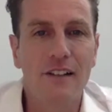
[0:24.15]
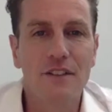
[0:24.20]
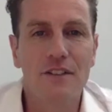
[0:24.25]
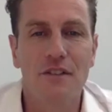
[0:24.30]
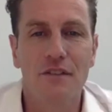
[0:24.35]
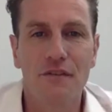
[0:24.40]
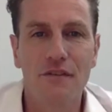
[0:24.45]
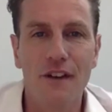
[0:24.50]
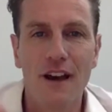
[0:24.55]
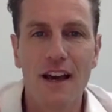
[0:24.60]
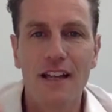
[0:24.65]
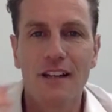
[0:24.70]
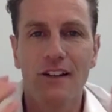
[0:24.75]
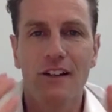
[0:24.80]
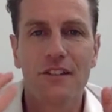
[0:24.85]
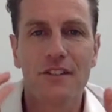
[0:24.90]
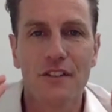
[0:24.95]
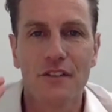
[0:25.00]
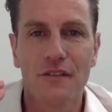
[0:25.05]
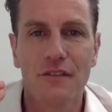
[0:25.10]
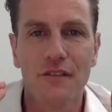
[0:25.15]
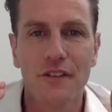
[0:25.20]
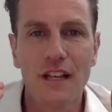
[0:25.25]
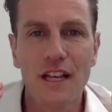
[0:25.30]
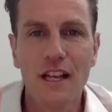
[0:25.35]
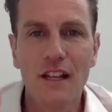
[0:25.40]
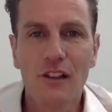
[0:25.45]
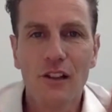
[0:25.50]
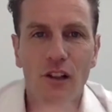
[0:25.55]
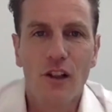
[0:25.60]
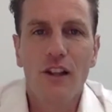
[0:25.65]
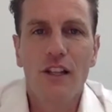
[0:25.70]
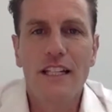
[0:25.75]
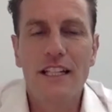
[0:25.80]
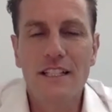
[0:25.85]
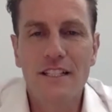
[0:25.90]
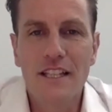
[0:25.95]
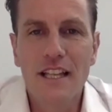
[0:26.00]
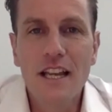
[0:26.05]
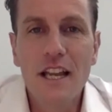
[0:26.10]
lots of fun. Lots of
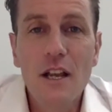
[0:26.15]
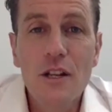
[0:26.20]
lollies.